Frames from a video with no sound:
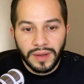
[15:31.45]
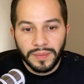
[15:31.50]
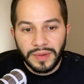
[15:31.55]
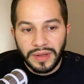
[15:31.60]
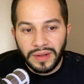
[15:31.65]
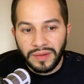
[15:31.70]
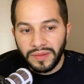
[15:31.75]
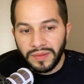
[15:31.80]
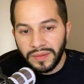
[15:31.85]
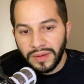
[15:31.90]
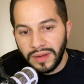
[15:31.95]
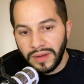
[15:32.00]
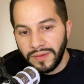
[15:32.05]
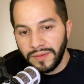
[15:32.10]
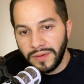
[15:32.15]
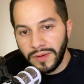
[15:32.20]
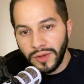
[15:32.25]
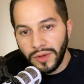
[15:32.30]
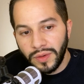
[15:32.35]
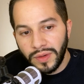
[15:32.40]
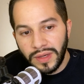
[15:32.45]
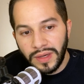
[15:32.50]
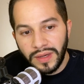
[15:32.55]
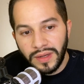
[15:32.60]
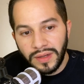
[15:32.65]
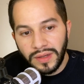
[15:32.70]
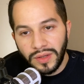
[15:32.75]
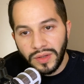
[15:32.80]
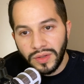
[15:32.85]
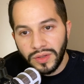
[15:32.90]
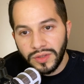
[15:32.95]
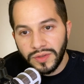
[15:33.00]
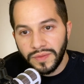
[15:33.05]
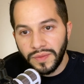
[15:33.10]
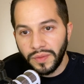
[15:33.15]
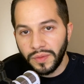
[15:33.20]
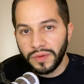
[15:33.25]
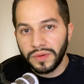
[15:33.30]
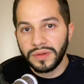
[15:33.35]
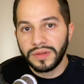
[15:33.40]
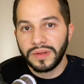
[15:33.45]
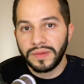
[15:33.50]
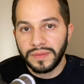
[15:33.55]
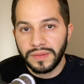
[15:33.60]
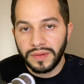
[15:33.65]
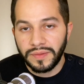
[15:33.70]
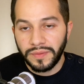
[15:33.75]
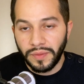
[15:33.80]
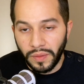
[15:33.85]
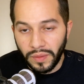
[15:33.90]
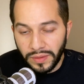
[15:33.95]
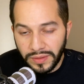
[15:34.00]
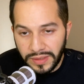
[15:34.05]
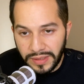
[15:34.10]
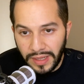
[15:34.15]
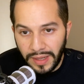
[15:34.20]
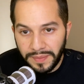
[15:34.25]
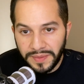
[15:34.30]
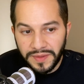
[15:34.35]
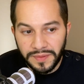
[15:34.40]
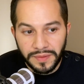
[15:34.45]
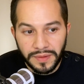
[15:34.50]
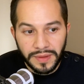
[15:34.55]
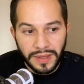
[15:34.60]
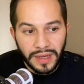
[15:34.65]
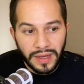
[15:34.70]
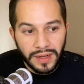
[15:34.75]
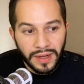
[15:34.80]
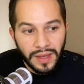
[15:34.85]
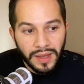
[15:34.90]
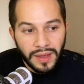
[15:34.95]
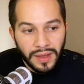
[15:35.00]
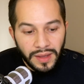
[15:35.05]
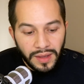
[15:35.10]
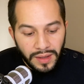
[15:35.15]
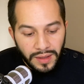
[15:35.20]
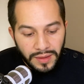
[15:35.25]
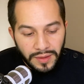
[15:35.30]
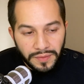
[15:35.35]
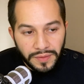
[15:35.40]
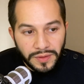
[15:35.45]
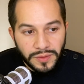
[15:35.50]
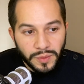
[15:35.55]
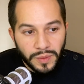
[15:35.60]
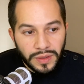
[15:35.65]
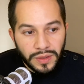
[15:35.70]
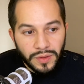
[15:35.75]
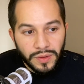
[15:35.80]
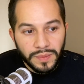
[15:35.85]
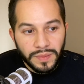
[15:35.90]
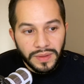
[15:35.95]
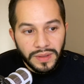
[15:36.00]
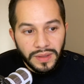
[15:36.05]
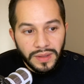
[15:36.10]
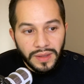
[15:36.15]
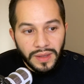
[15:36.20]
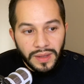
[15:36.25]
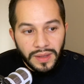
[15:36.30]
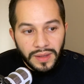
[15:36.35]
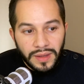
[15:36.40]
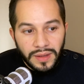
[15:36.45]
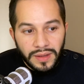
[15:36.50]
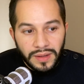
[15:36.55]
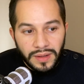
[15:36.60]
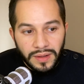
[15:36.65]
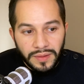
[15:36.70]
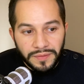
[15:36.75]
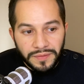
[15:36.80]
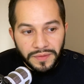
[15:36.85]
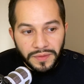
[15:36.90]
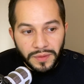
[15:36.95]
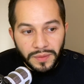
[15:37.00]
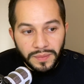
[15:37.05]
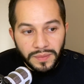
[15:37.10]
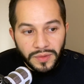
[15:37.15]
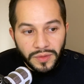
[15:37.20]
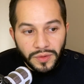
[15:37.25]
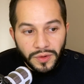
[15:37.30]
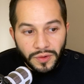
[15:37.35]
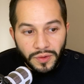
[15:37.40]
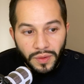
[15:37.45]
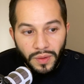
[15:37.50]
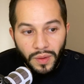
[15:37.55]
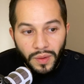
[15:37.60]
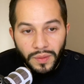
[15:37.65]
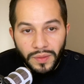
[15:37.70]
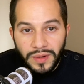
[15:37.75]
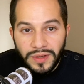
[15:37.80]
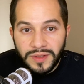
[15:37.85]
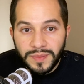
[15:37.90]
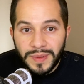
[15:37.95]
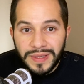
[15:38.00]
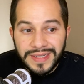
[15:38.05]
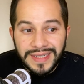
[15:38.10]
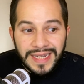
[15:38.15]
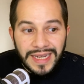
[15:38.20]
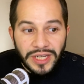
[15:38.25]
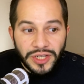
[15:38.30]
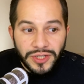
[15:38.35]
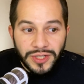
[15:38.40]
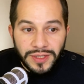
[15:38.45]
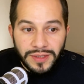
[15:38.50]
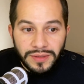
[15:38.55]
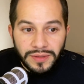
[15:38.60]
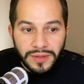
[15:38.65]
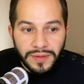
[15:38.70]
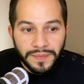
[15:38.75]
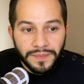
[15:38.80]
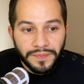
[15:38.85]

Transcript: I mean, if you can use four steps for that, the first one could be from your own expectations.